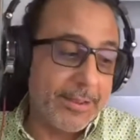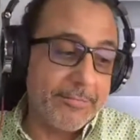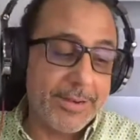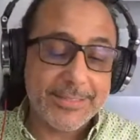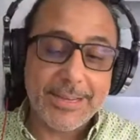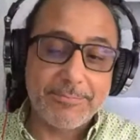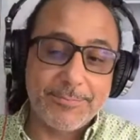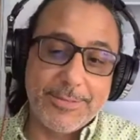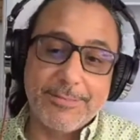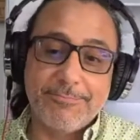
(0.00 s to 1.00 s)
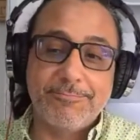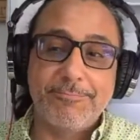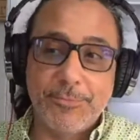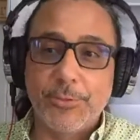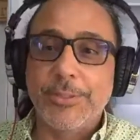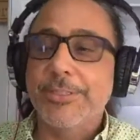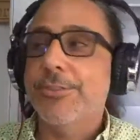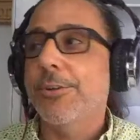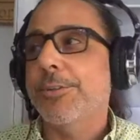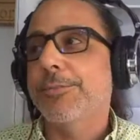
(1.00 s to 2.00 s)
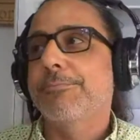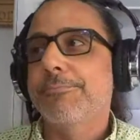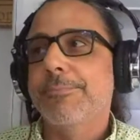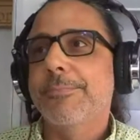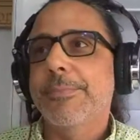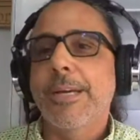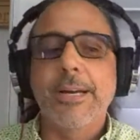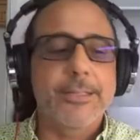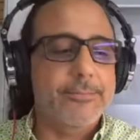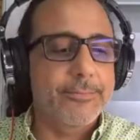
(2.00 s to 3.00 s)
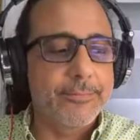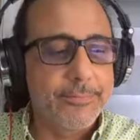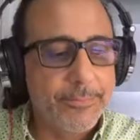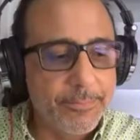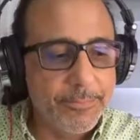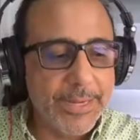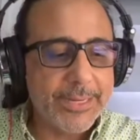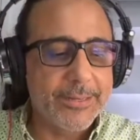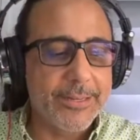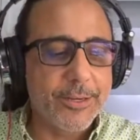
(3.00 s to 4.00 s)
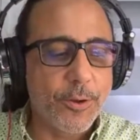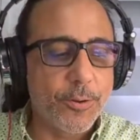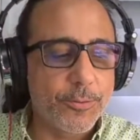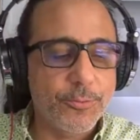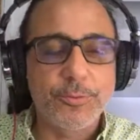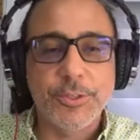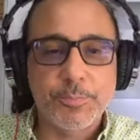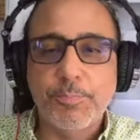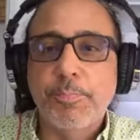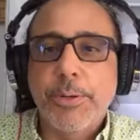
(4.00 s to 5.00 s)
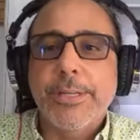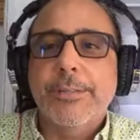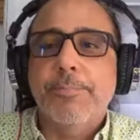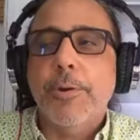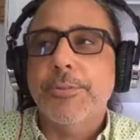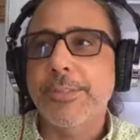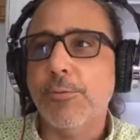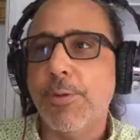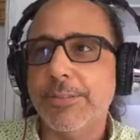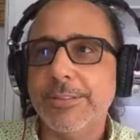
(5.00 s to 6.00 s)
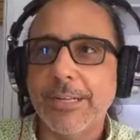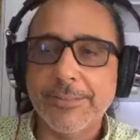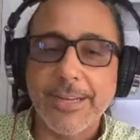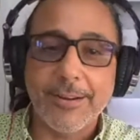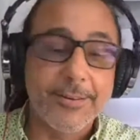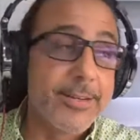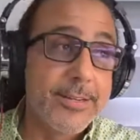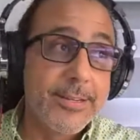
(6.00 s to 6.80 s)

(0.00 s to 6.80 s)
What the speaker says: even as I'm doing the show, uh, making, just posing the questions out there,